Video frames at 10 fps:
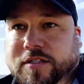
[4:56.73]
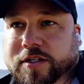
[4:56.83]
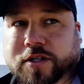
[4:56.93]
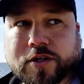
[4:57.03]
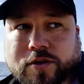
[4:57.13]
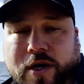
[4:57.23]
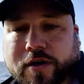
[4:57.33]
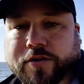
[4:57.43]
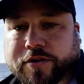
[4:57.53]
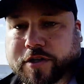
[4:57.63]
to do
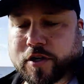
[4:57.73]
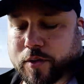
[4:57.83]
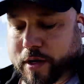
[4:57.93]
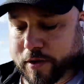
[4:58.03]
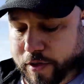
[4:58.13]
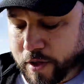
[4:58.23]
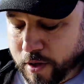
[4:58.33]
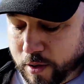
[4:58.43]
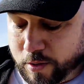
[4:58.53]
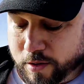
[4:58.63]
another deal with,
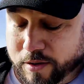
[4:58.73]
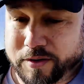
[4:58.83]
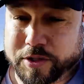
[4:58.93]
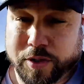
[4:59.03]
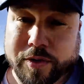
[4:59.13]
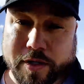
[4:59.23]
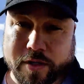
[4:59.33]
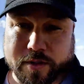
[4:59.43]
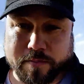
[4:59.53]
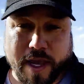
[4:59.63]
or another 2
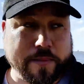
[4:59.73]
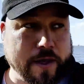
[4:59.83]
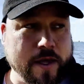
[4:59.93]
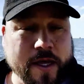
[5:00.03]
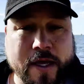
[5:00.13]
deals maybe.